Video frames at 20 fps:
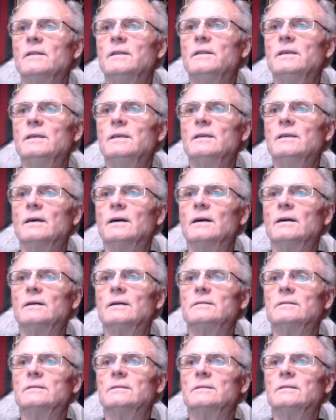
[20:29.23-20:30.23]
the
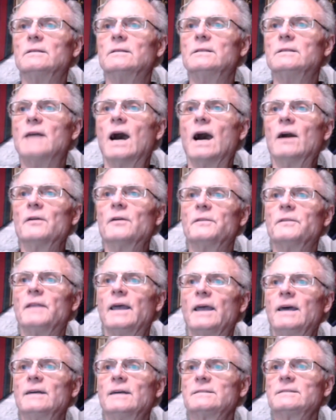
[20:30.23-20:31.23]
Garth
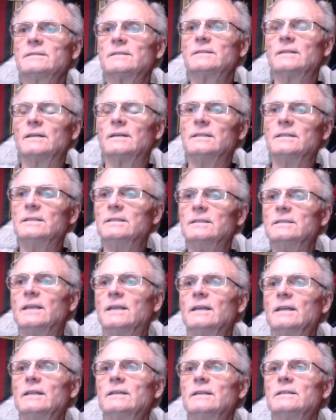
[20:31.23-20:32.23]
Deas in
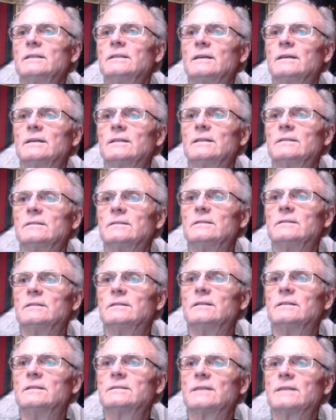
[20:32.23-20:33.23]
Gaelic,
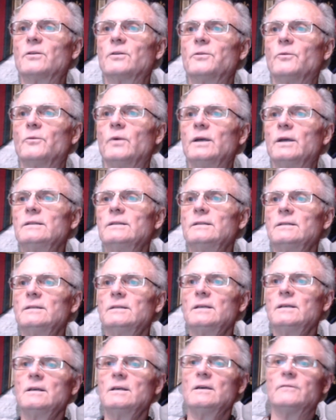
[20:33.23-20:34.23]
the south wind
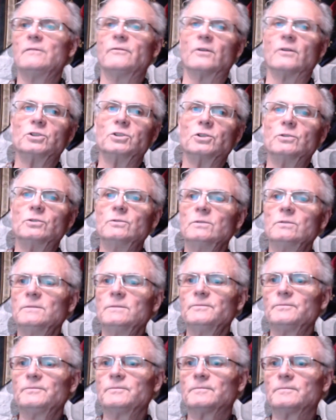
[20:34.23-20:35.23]
for
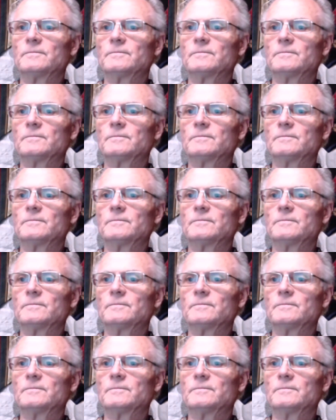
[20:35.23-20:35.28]
June.